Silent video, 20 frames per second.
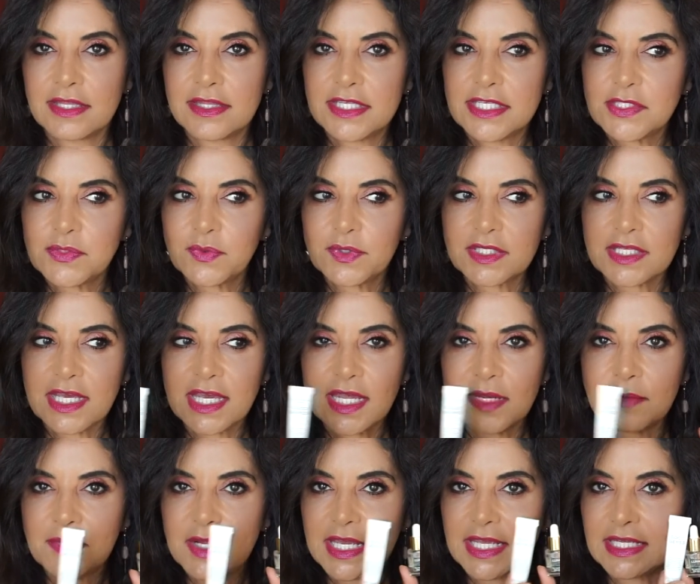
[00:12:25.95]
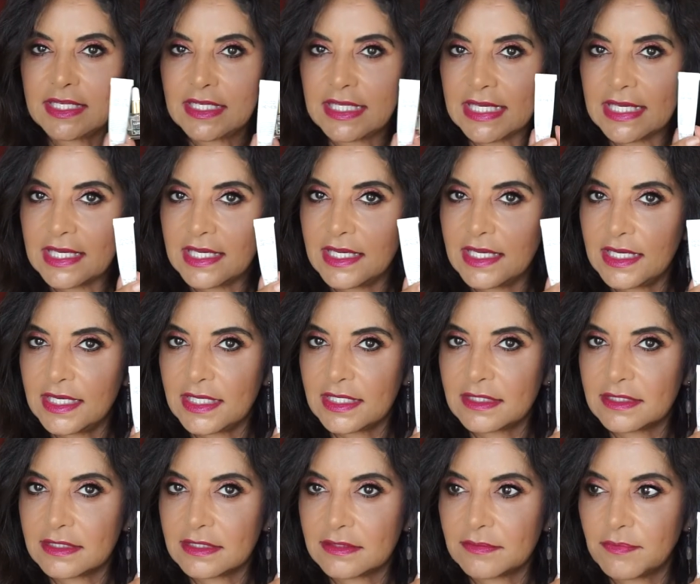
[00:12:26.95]
This one came like in a
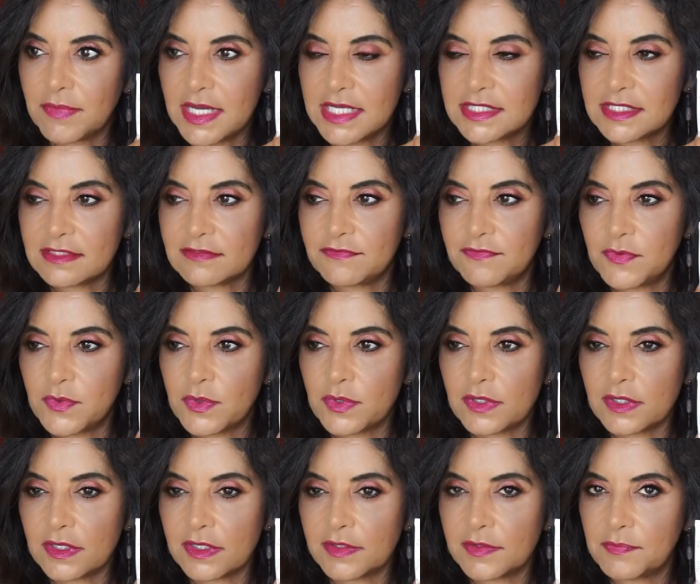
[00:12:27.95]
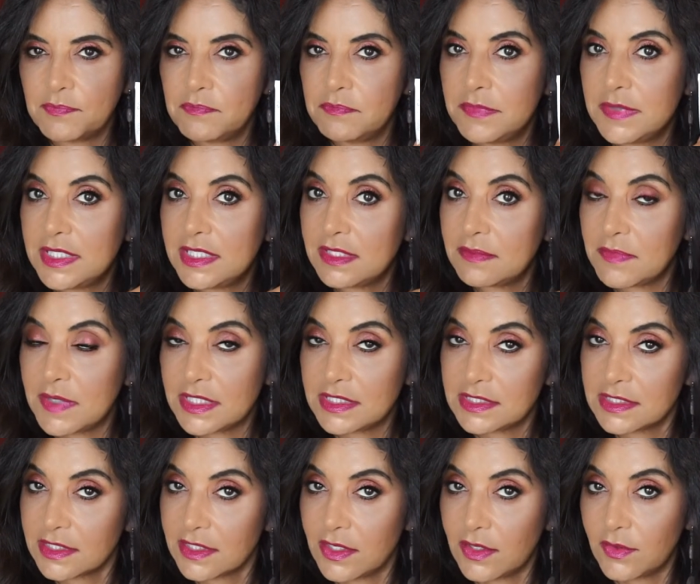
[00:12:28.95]
kit by Sephora many
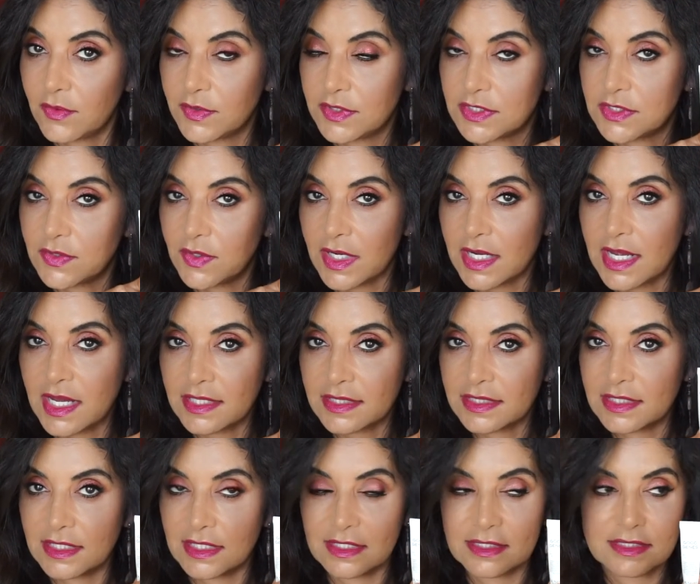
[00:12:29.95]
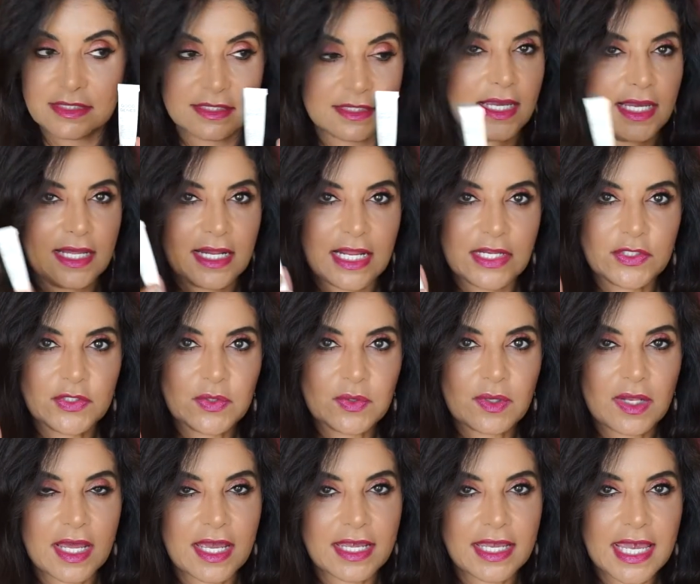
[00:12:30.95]
months ago, and so I got this. And I do
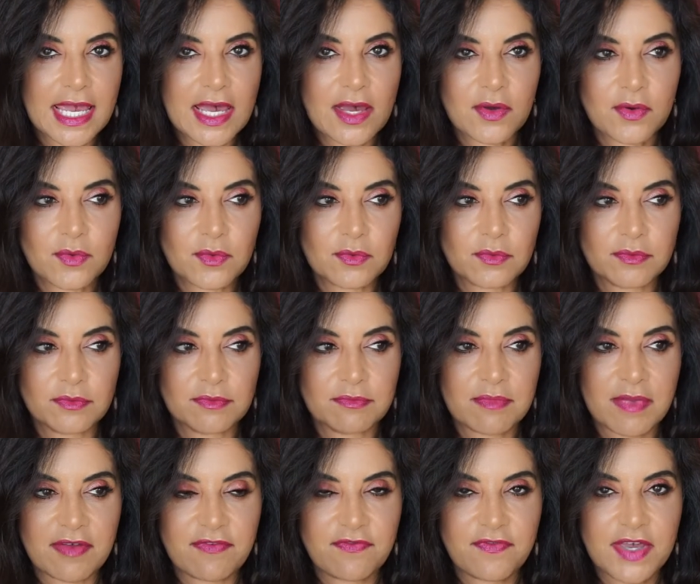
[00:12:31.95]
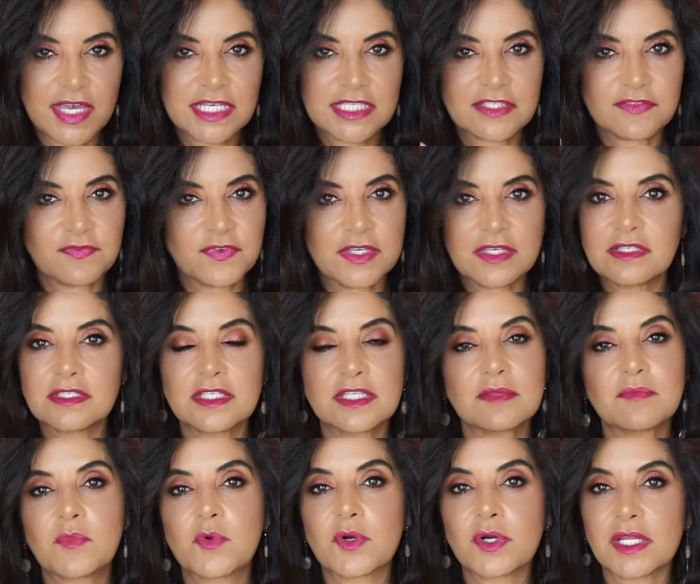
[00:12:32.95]
like how my face feels in
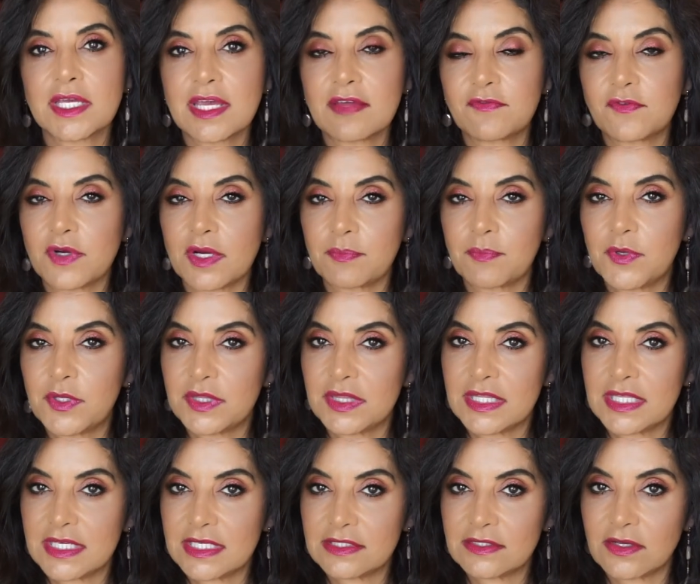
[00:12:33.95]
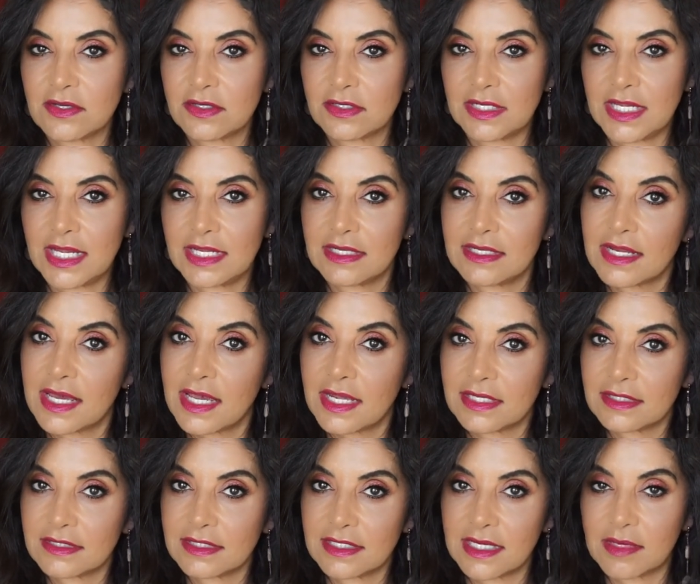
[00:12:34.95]
the morning after I put these on at
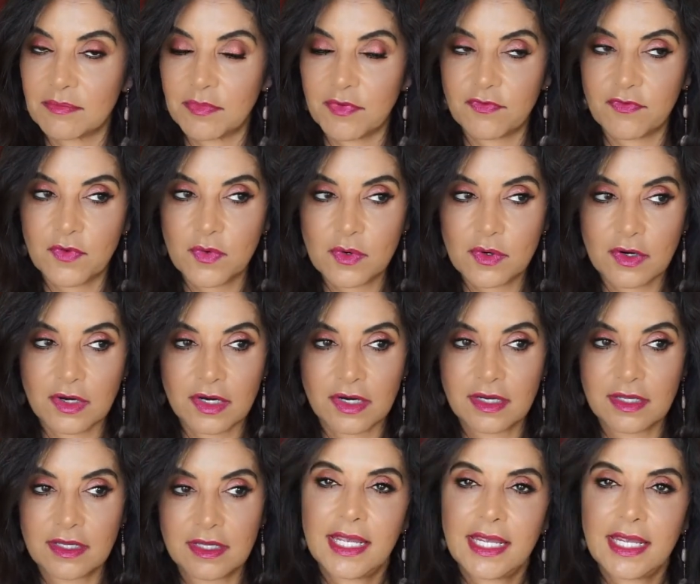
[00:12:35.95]
night, the night before.